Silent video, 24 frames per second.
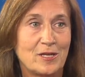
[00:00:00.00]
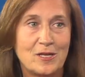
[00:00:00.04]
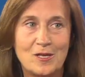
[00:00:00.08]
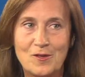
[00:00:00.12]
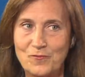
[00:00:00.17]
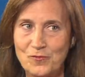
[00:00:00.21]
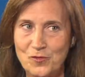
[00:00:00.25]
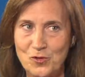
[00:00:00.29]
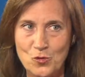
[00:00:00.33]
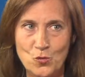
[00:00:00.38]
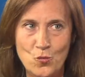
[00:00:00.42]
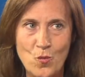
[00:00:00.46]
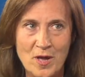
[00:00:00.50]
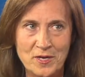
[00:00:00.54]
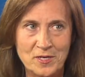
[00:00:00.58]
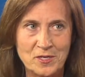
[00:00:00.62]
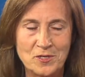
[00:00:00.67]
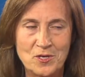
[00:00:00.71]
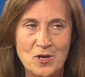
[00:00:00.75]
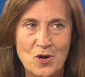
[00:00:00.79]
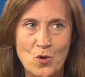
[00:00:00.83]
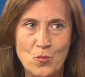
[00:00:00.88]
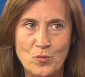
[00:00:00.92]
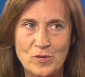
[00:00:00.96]
If you want to
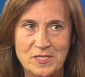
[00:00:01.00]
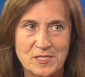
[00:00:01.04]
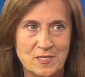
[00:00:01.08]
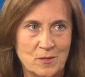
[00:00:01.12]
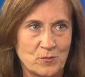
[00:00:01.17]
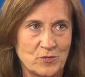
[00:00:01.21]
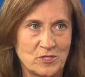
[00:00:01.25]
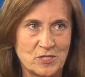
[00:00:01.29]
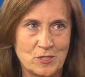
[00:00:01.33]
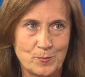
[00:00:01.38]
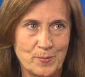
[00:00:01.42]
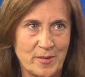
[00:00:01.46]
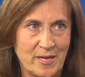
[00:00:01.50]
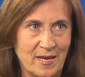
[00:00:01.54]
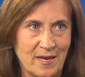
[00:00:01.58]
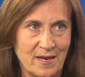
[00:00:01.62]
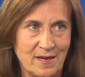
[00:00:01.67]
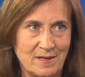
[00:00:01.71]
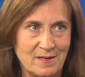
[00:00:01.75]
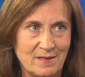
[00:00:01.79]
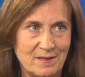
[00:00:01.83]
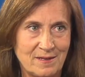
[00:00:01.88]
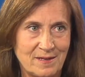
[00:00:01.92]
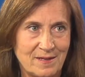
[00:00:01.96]
know what someone's
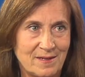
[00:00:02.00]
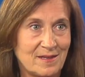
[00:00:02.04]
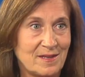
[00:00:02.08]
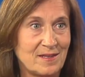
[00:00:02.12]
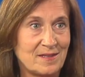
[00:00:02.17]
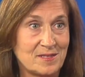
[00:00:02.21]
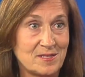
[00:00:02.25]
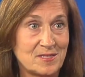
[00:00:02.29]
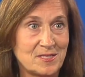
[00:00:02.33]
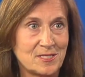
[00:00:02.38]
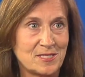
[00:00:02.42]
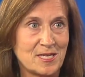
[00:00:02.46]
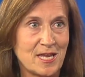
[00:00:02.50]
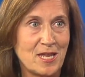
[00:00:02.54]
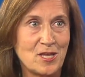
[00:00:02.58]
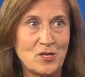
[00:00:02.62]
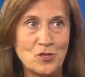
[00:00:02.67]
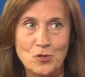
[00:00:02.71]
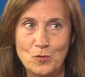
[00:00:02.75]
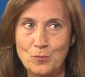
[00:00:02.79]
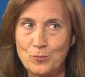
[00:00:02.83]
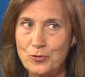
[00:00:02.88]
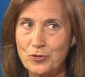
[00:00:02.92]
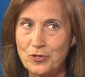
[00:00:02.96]
paid in the
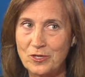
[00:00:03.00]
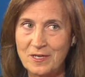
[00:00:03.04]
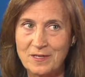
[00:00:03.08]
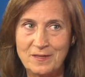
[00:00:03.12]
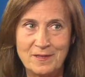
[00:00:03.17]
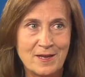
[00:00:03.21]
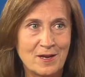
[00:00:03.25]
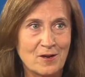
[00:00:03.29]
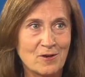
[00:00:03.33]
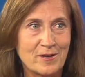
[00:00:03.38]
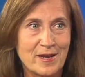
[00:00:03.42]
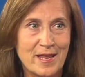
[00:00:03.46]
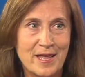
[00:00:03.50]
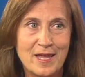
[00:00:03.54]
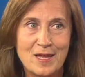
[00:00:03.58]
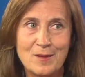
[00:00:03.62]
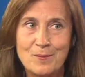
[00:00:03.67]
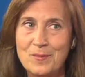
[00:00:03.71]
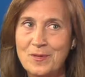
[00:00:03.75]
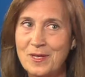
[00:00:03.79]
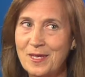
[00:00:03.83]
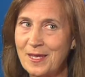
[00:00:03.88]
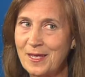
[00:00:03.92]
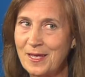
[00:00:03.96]
state, you put in their
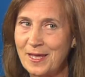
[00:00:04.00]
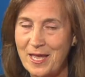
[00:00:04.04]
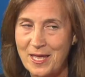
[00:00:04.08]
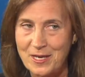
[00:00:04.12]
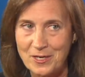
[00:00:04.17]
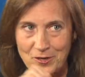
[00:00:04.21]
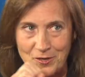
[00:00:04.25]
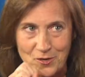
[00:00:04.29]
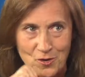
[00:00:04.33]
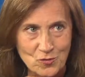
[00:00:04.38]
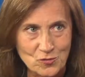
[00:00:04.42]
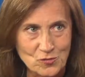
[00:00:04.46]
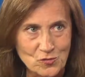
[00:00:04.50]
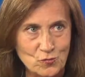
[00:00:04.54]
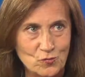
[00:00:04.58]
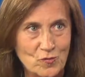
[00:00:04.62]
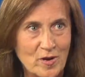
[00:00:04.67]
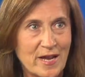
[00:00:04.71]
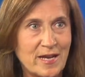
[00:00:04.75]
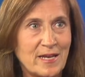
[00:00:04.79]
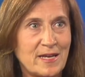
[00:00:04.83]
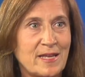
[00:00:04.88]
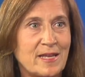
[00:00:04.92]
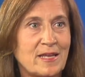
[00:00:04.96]
name and it goes
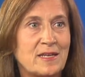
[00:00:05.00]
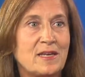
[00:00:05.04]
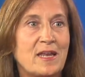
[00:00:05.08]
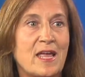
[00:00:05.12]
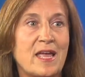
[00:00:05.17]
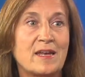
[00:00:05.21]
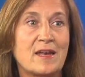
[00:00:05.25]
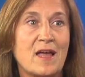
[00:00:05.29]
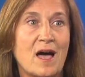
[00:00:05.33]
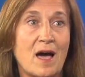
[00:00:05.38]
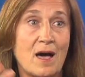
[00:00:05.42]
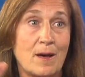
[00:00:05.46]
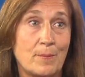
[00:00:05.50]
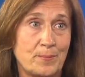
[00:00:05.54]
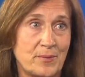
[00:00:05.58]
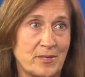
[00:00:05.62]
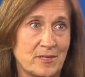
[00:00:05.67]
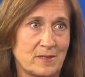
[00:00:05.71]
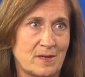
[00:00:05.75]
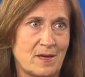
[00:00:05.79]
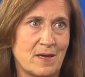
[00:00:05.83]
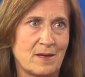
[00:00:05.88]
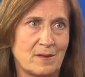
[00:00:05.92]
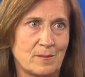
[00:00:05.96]
right in and up
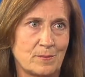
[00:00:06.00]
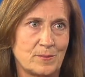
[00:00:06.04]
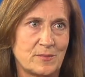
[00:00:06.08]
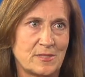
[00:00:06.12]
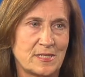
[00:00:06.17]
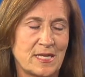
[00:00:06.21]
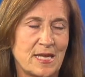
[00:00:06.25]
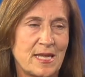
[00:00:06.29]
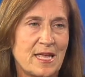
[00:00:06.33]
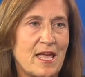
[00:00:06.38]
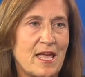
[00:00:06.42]
it comes.